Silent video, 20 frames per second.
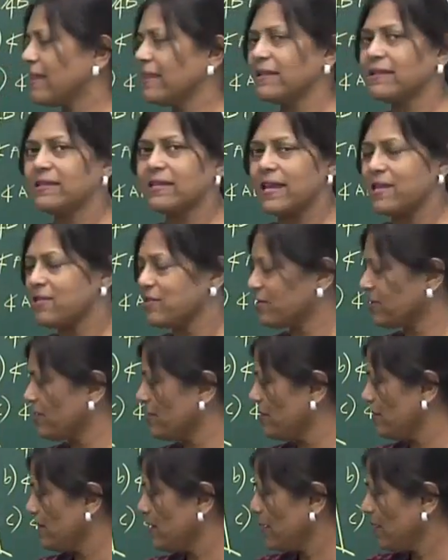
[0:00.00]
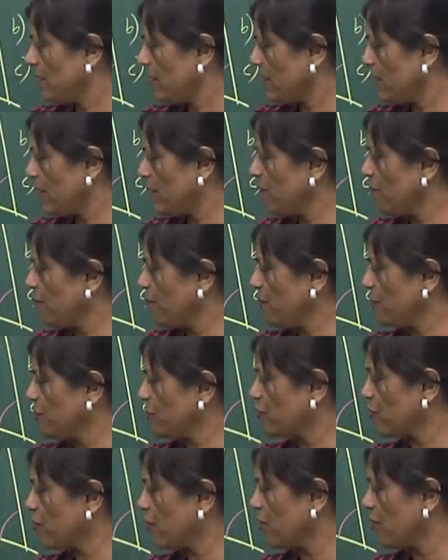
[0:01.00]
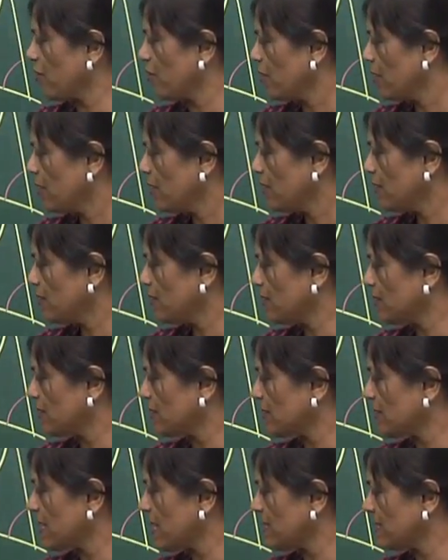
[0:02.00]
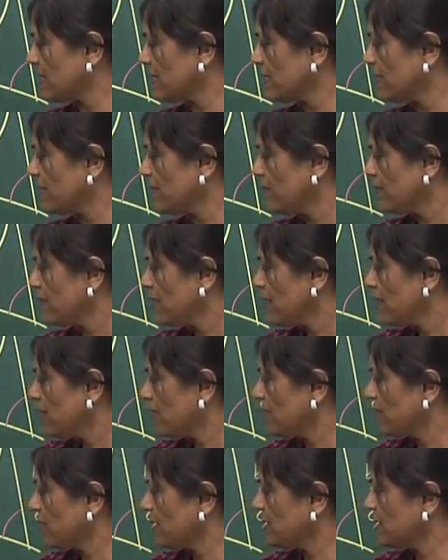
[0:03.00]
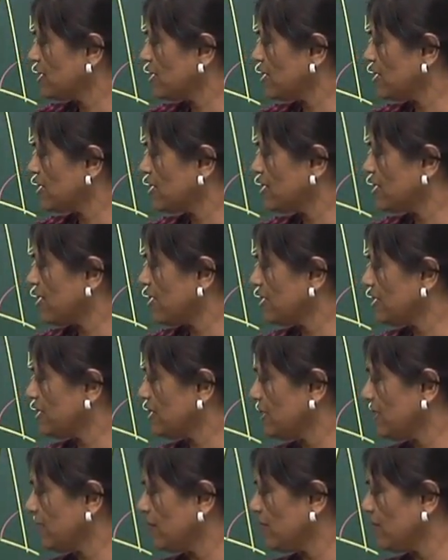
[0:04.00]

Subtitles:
another tangent, if we draw this a center, this is 90